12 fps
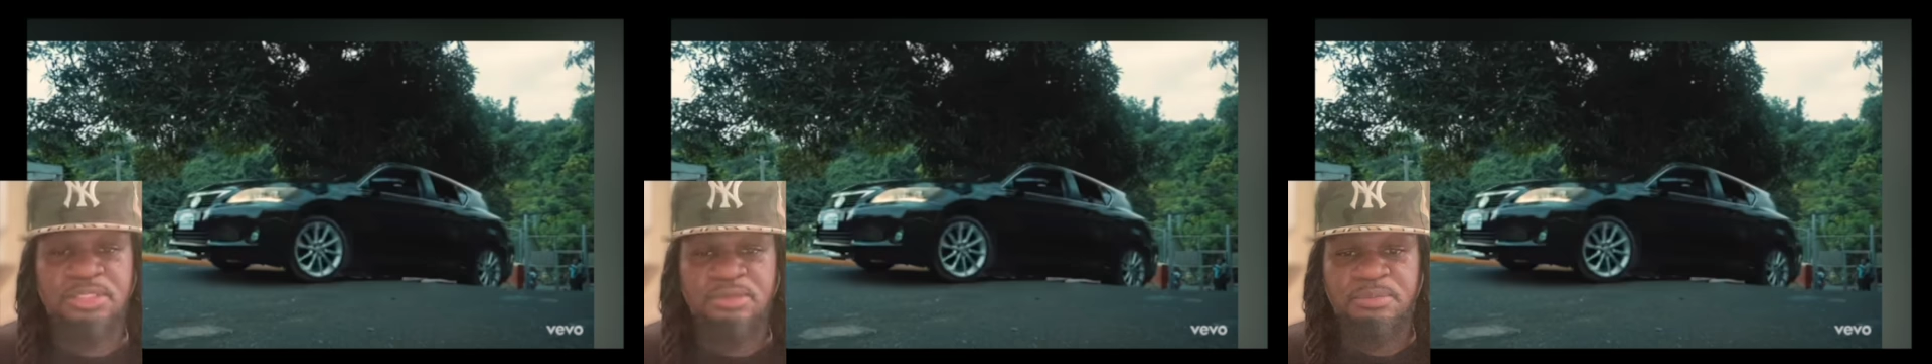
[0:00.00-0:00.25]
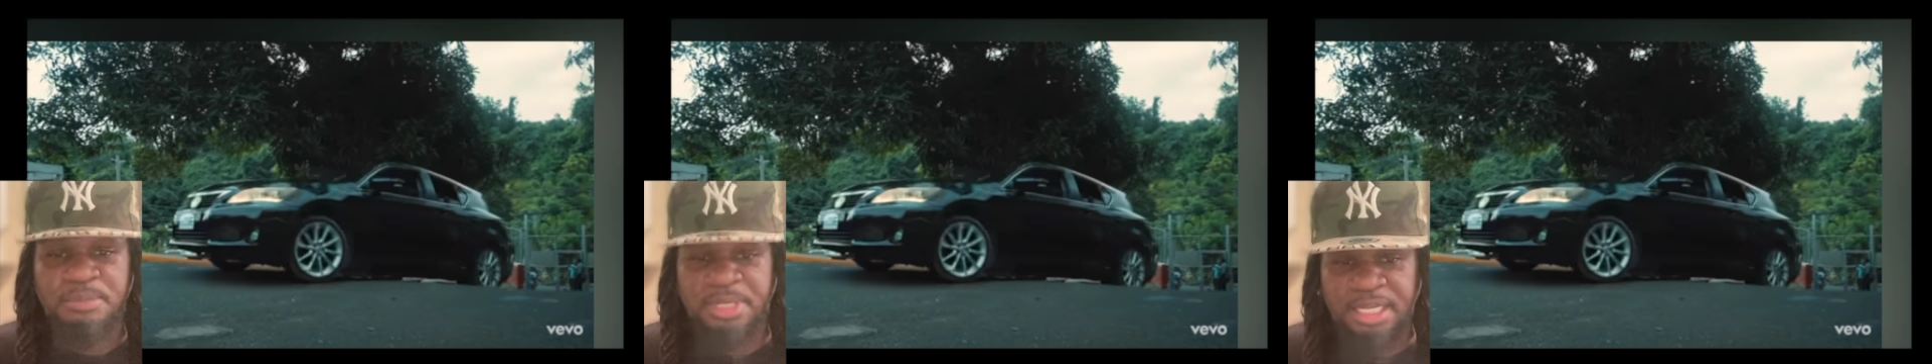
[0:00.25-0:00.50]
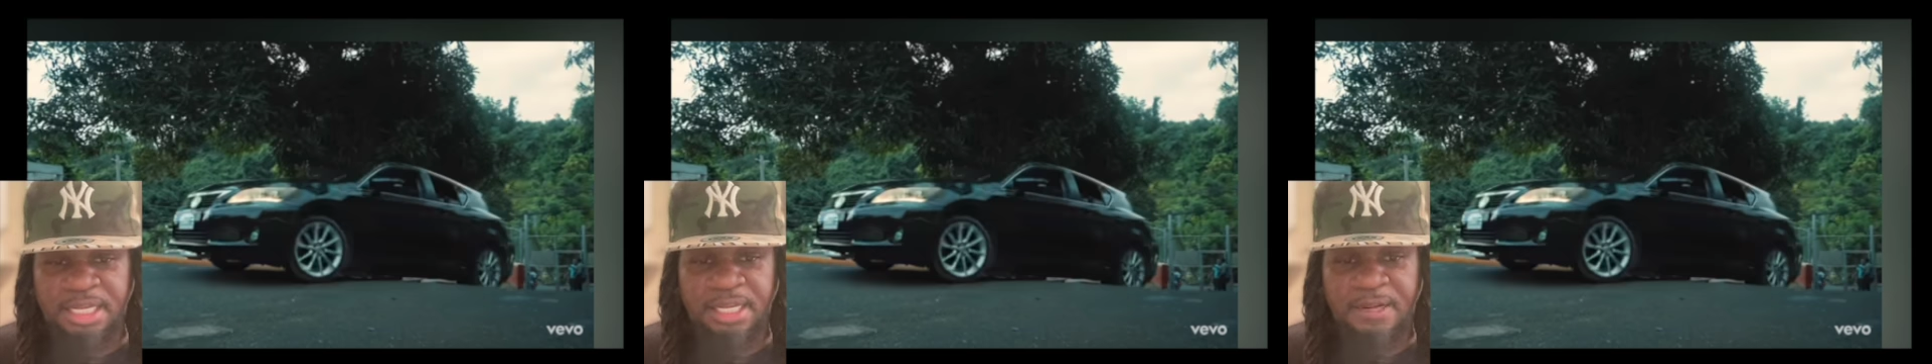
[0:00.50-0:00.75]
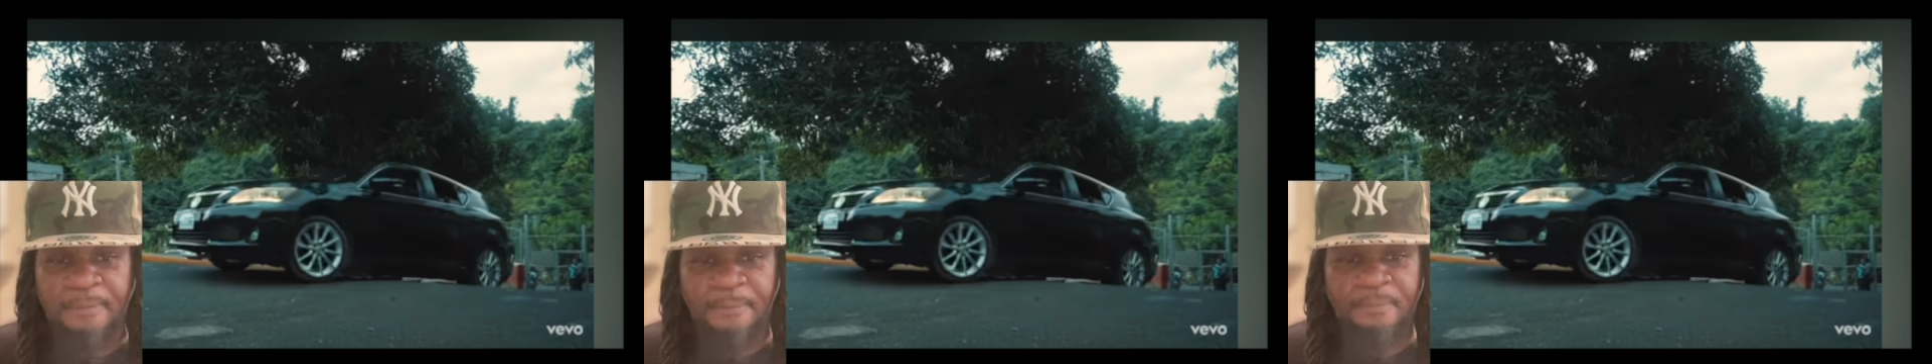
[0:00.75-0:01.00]
to
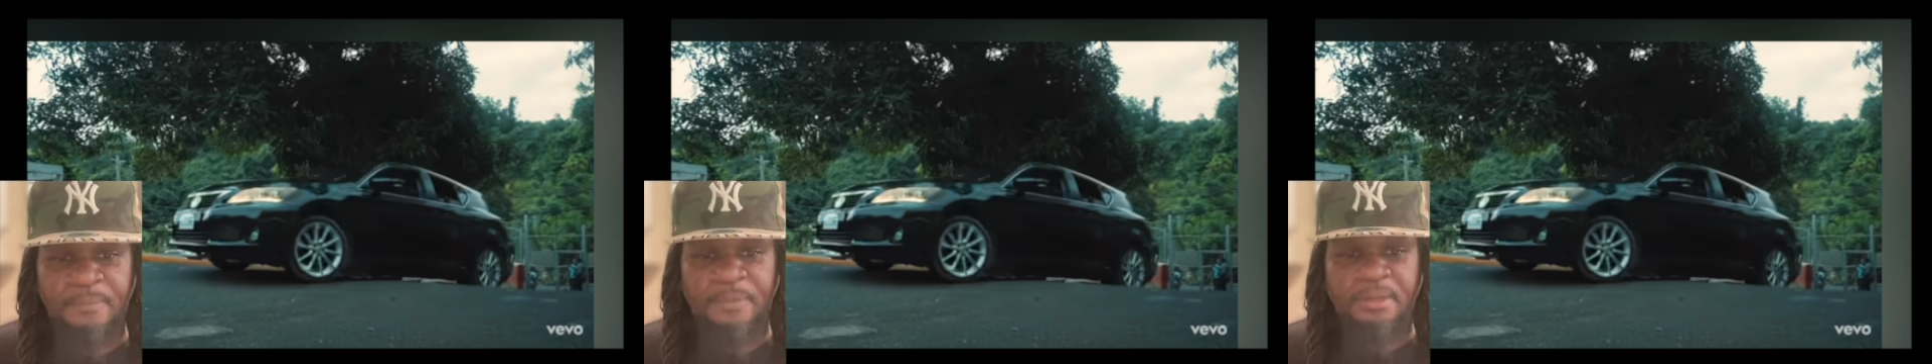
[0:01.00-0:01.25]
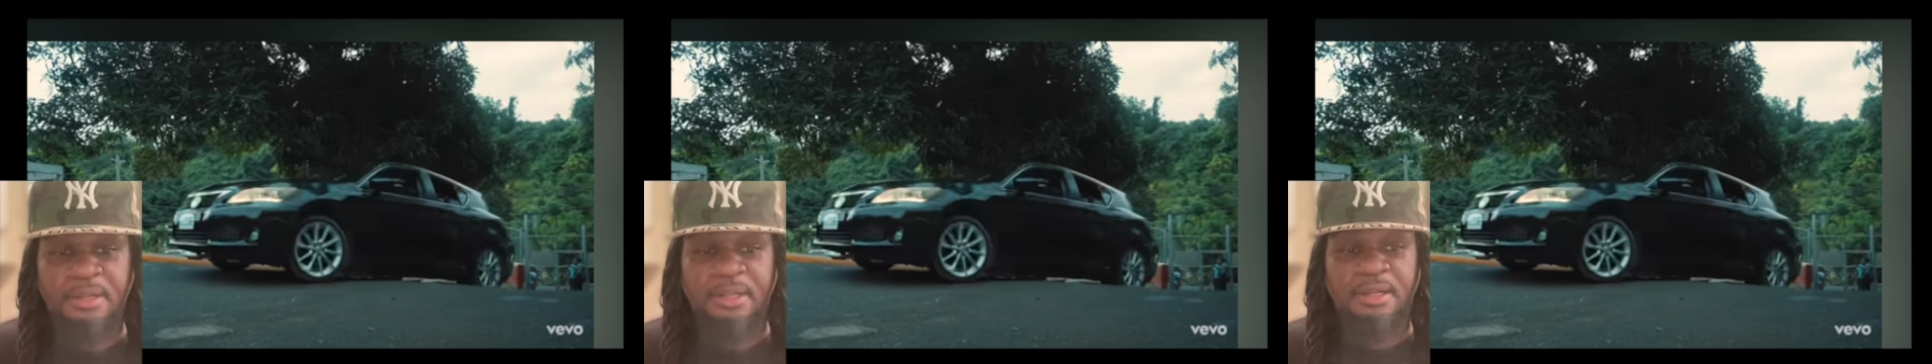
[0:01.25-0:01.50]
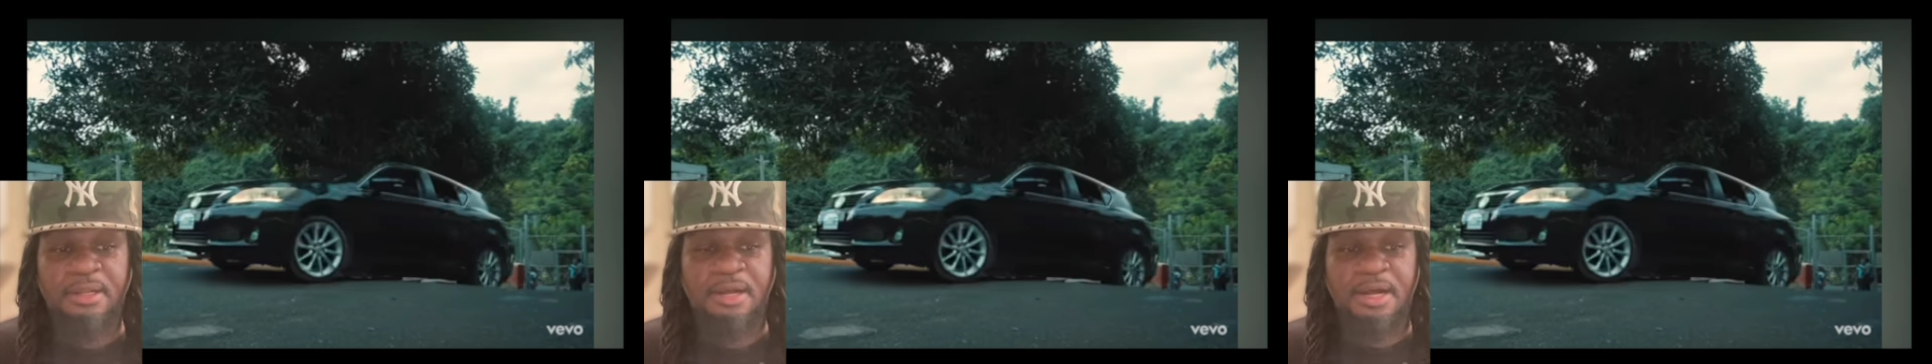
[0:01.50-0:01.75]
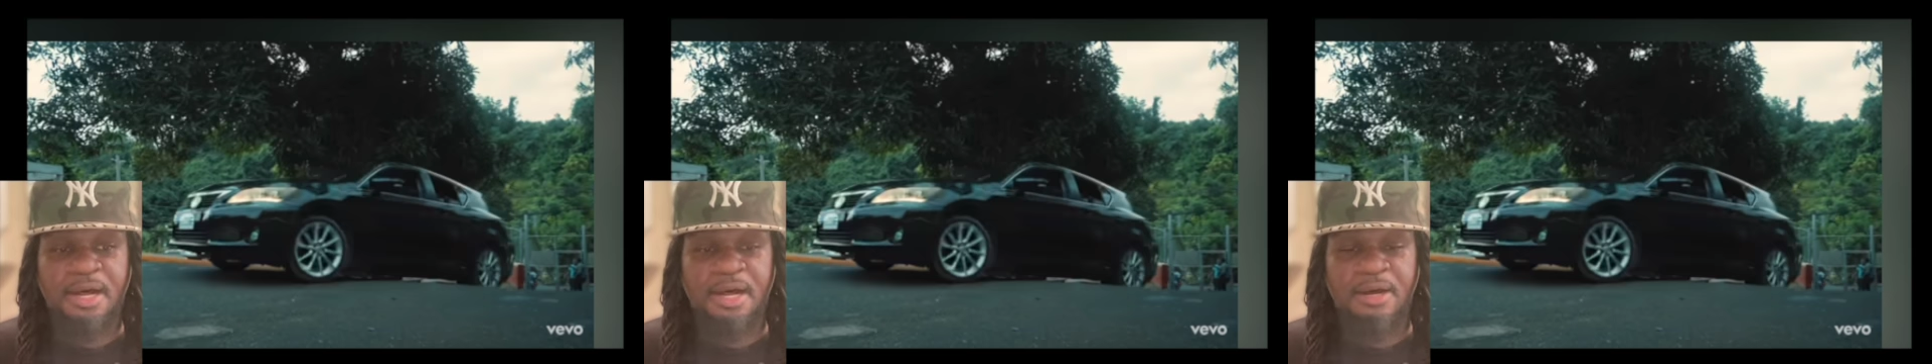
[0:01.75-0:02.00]
be
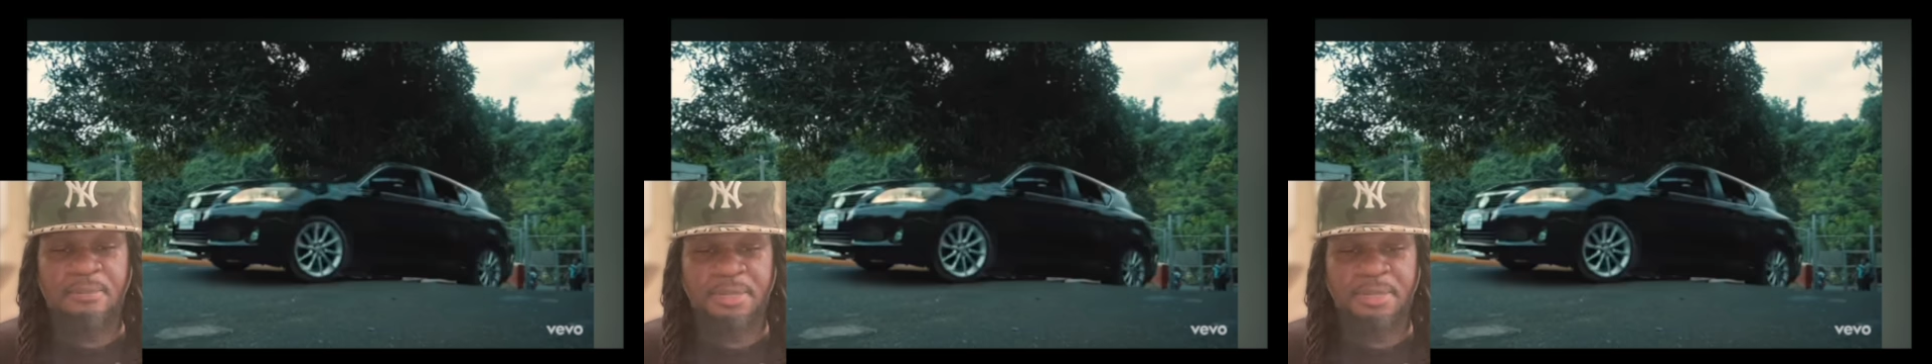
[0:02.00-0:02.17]
um